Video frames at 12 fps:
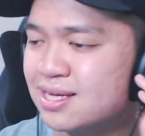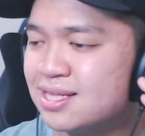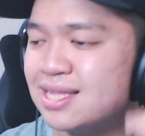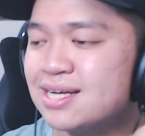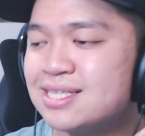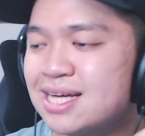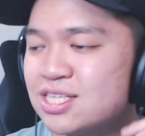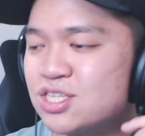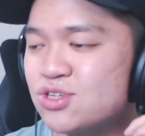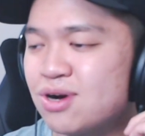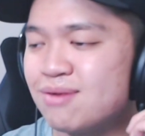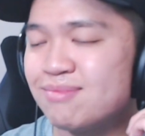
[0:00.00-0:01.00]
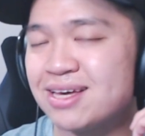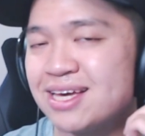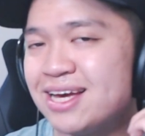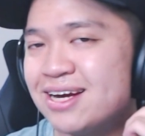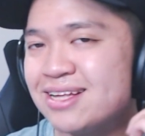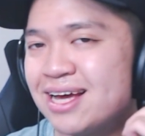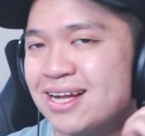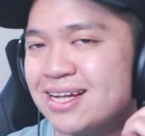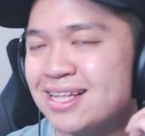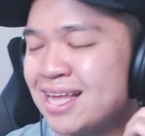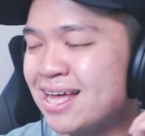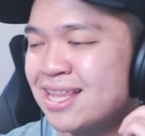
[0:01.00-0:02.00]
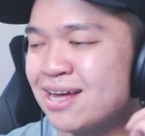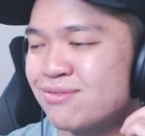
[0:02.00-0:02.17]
There's that strumming. You hear that